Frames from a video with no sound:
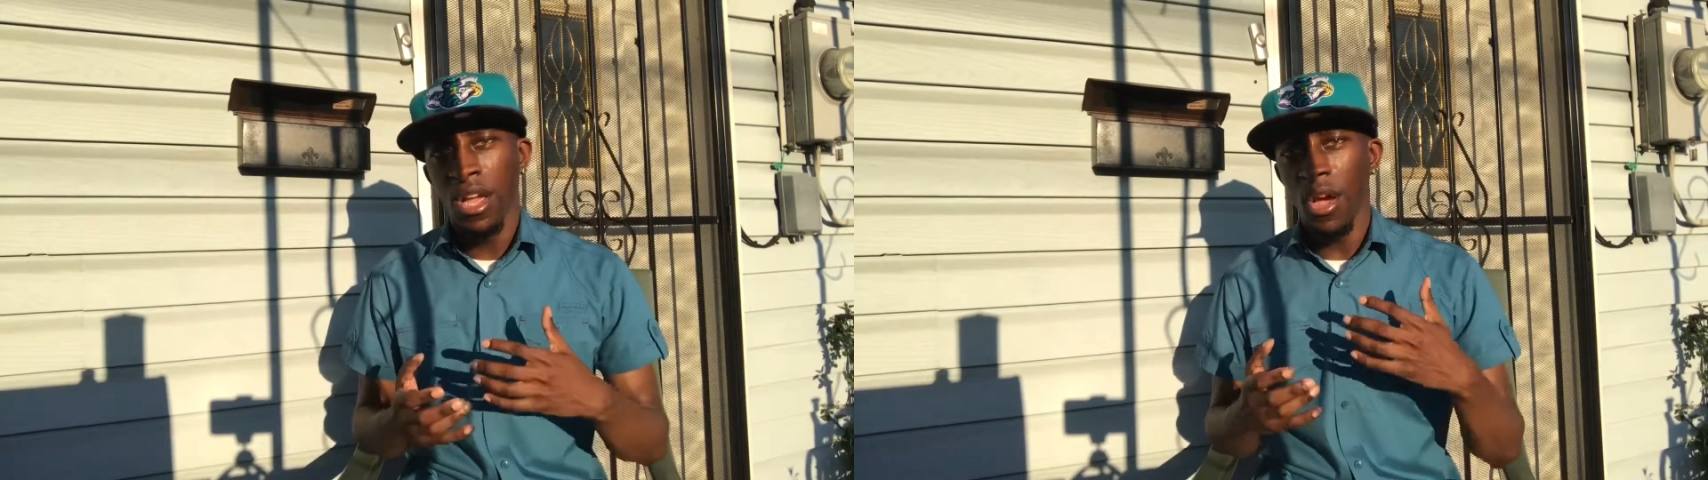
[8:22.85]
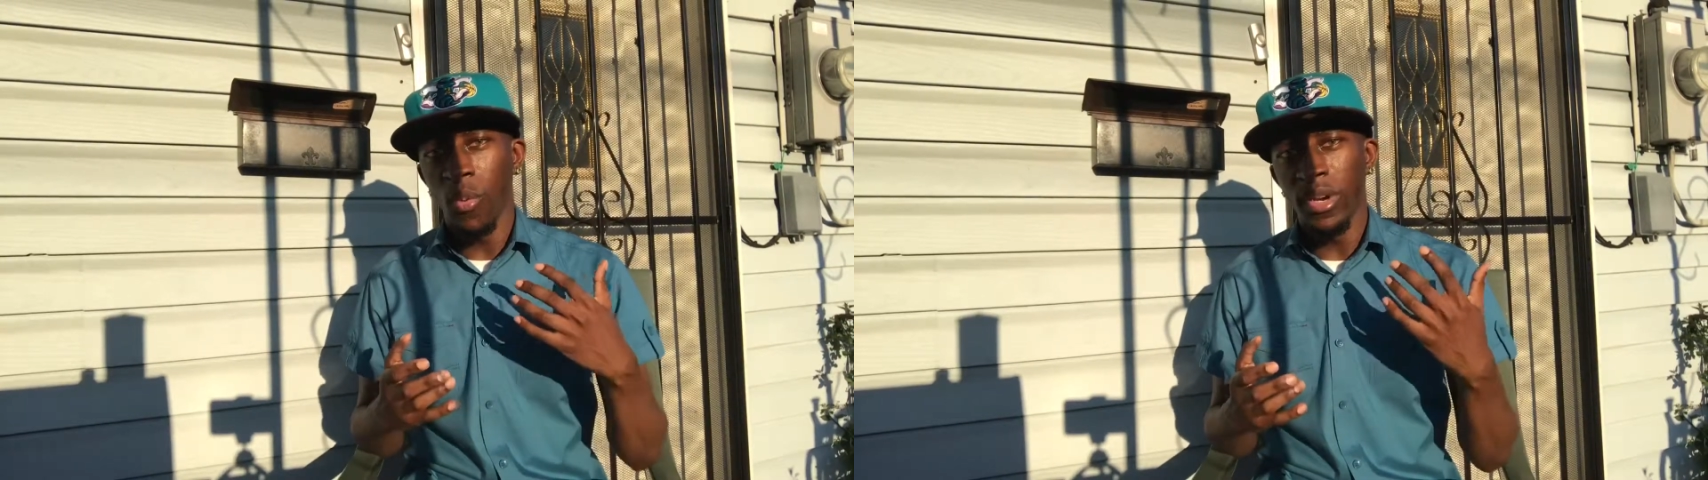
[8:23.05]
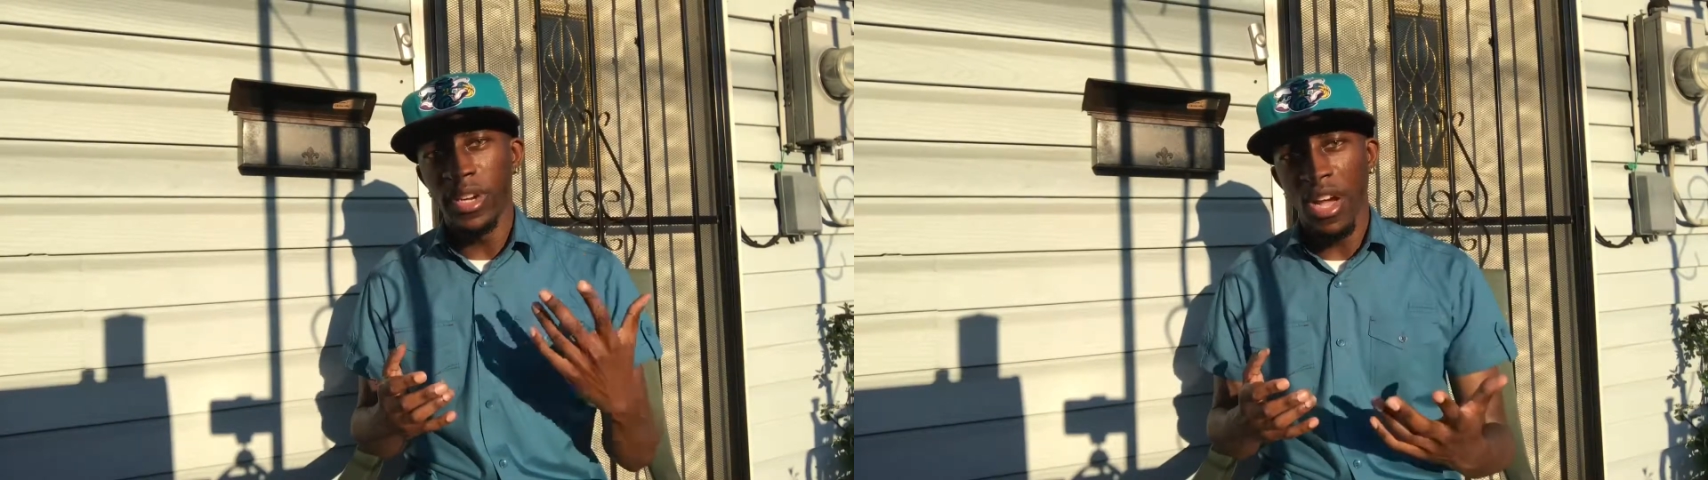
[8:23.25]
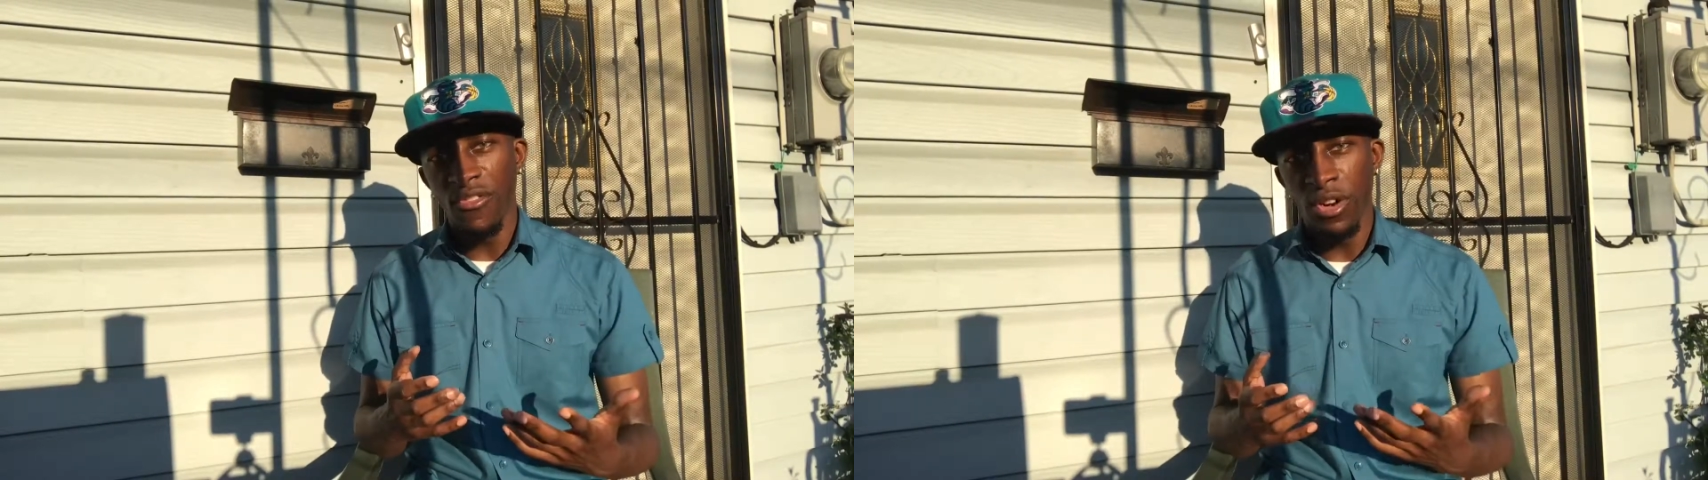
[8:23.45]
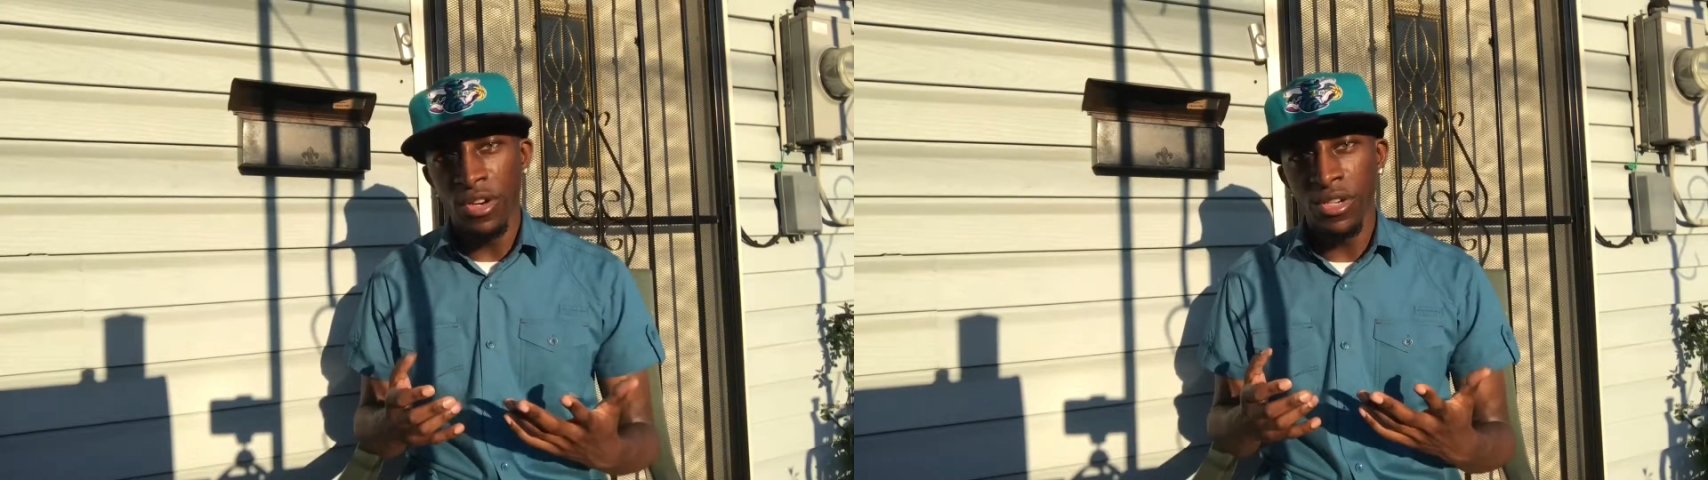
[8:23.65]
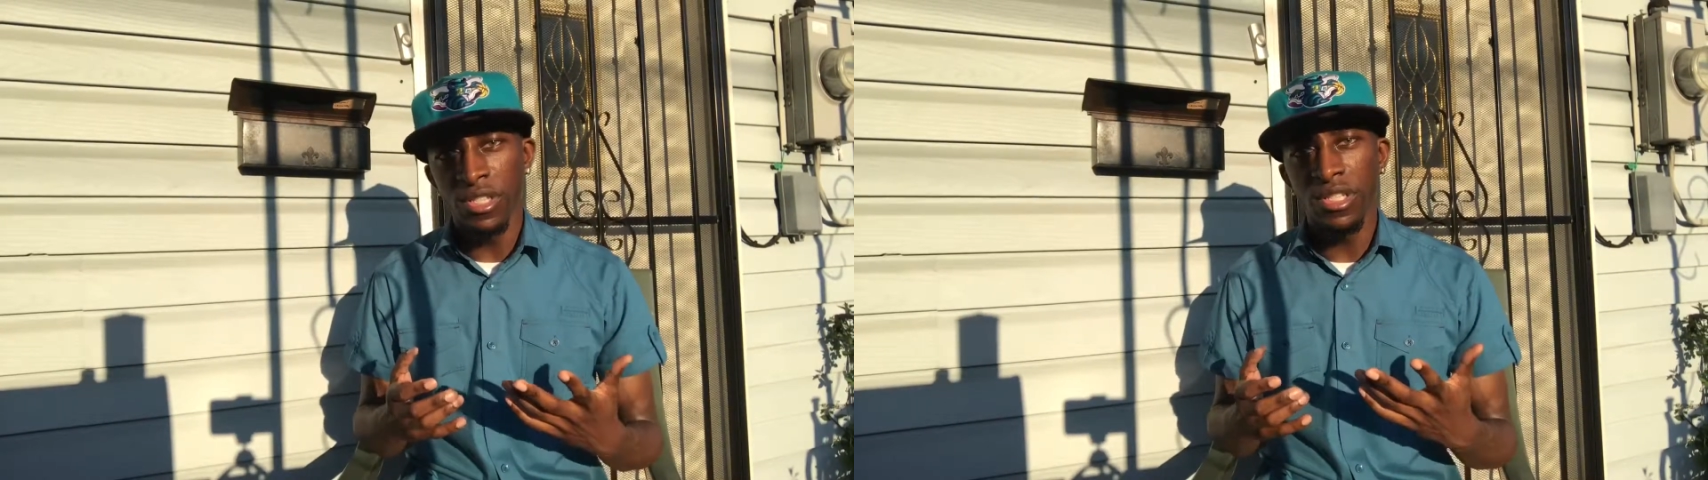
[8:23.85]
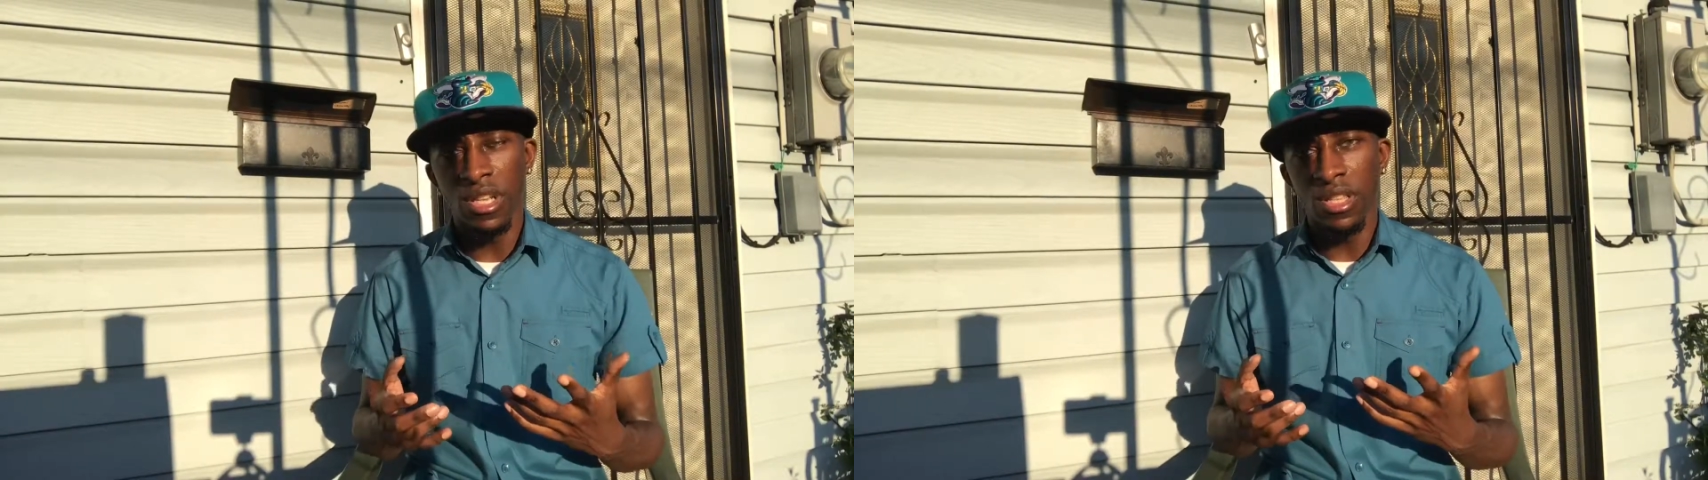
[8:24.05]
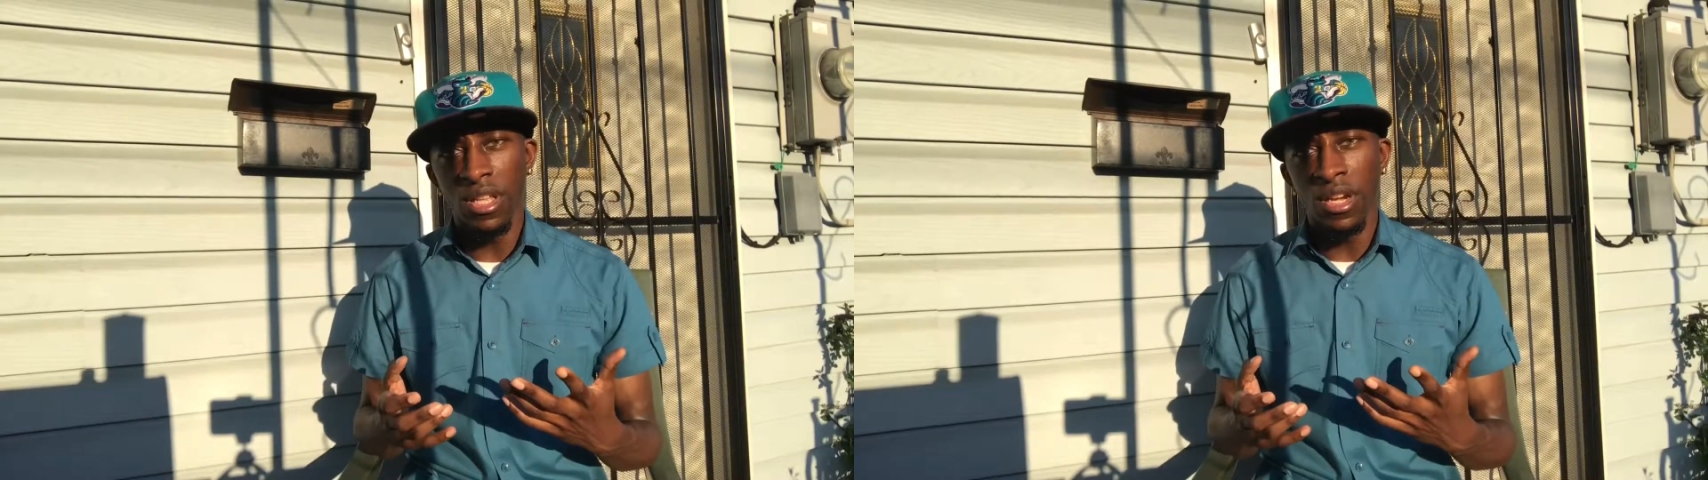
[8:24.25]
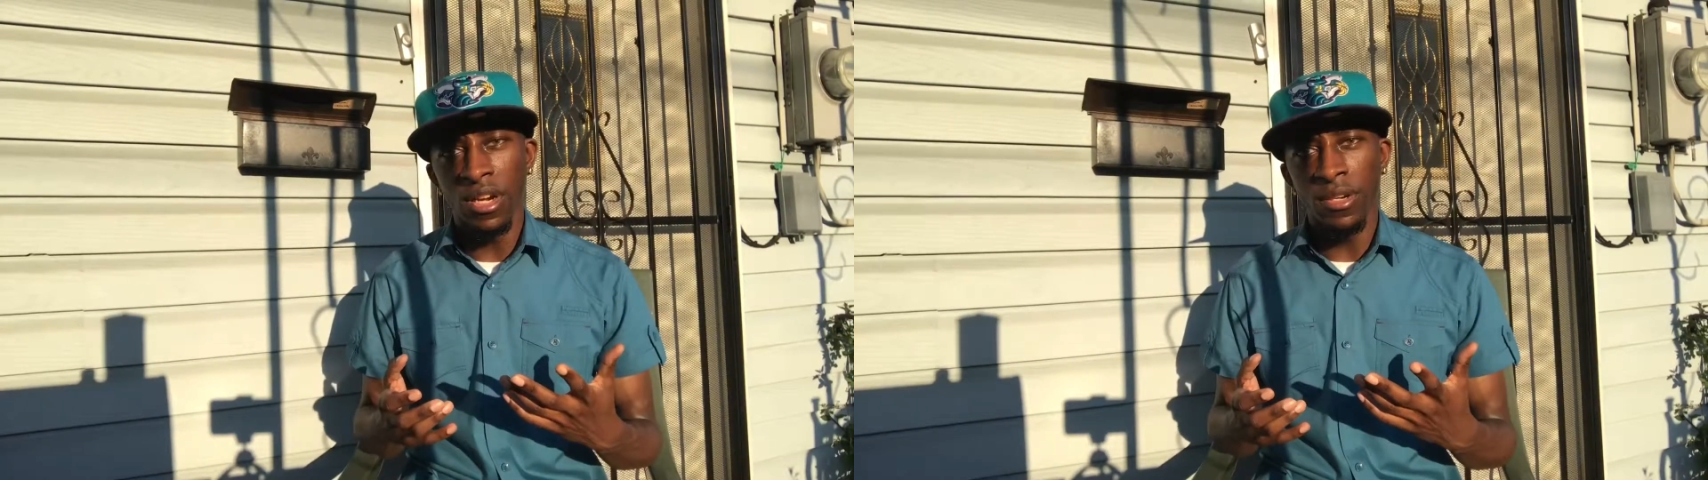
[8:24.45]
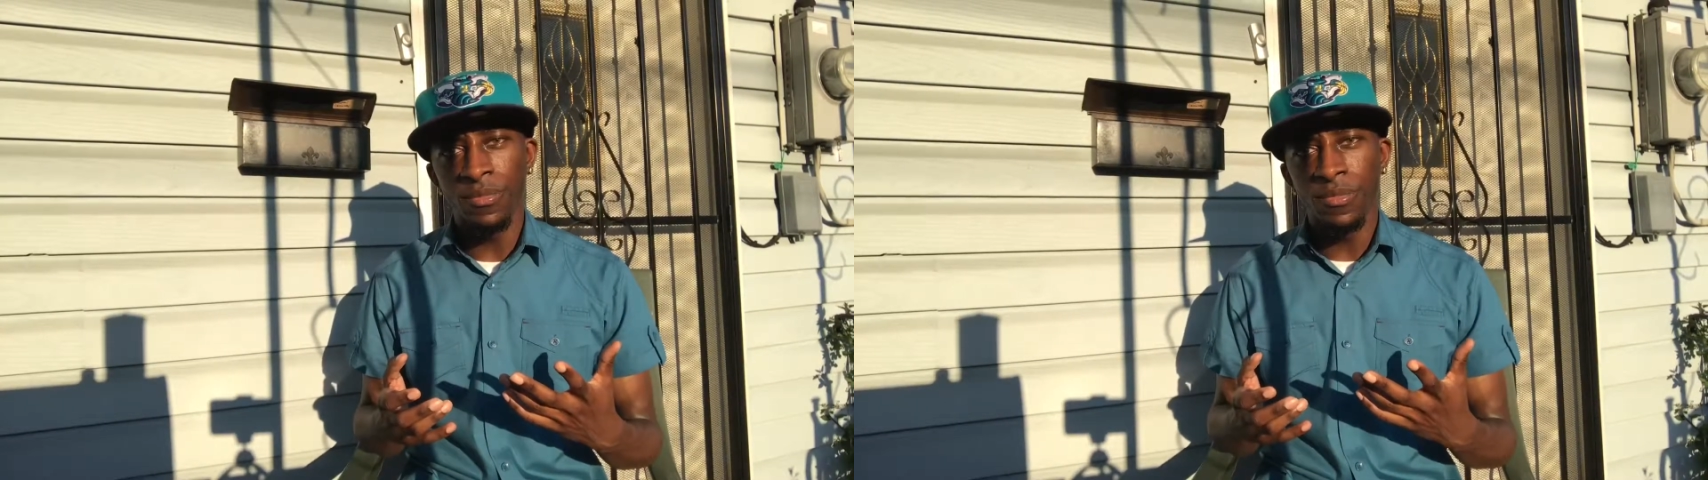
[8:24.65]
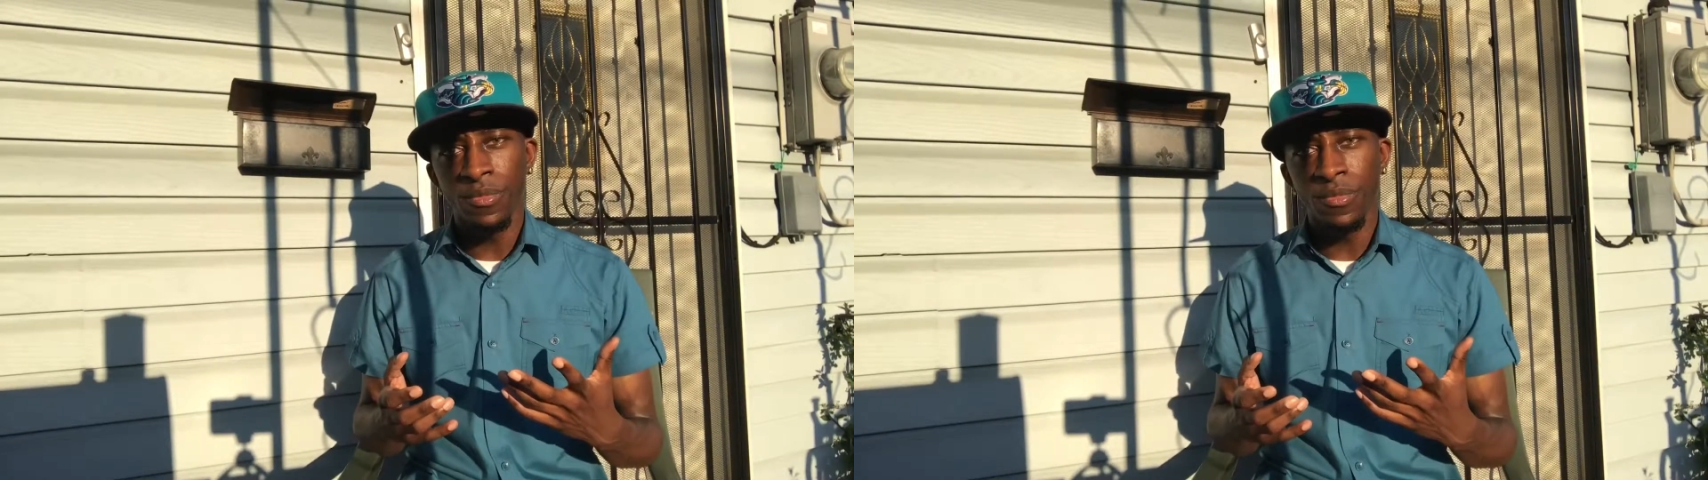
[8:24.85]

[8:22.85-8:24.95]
and will never sit there